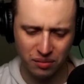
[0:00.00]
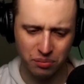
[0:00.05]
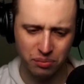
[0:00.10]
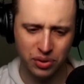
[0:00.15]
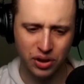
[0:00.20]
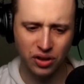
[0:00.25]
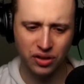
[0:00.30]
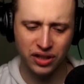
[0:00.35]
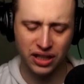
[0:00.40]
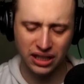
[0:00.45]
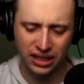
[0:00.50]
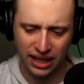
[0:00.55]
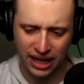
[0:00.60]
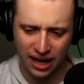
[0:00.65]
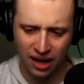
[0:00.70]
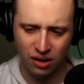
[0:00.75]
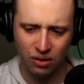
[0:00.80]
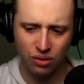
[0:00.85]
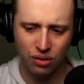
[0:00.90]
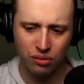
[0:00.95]
Building
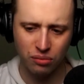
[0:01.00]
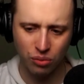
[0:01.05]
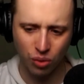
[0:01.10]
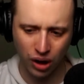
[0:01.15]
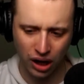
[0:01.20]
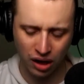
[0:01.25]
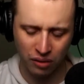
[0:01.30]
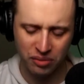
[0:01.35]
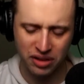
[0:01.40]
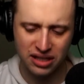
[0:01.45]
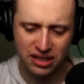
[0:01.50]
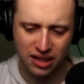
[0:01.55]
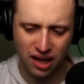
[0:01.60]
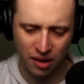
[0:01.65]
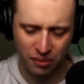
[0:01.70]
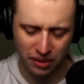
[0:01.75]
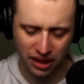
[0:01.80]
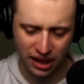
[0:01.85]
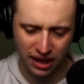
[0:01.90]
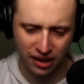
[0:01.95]
now, more elements
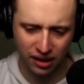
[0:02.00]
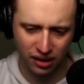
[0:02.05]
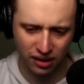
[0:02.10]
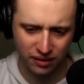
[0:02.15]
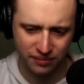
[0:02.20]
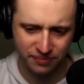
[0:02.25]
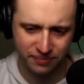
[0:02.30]
coming in.